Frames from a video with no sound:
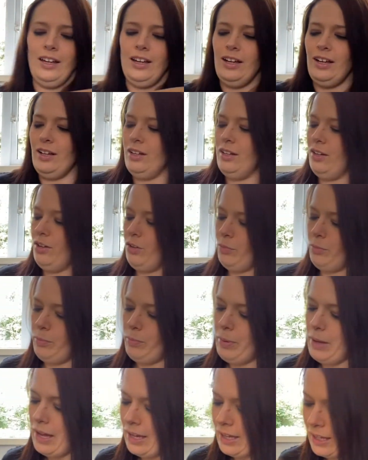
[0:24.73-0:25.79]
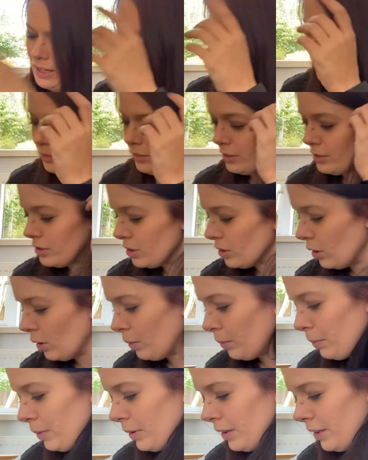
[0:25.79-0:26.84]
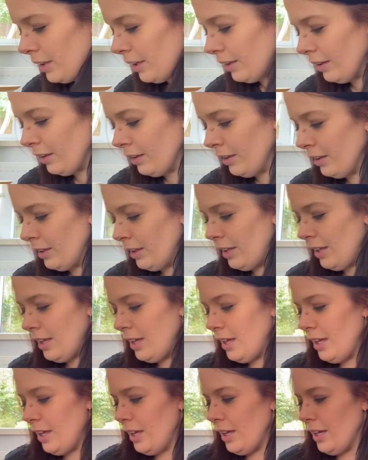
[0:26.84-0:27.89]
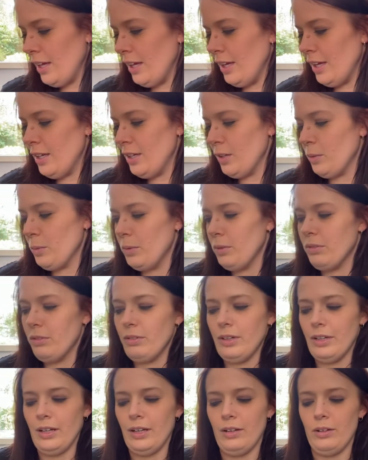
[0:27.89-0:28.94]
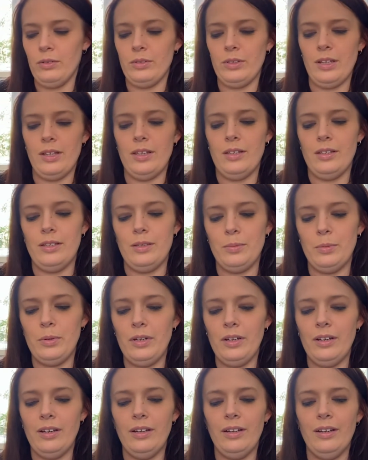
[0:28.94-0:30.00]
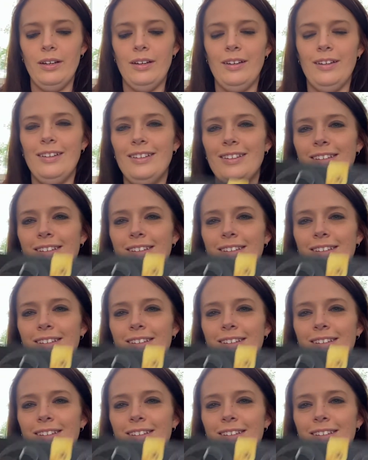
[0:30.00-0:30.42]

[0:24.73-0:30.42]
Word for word: A lot of packing on the top there. And we'll bring out the spoiler card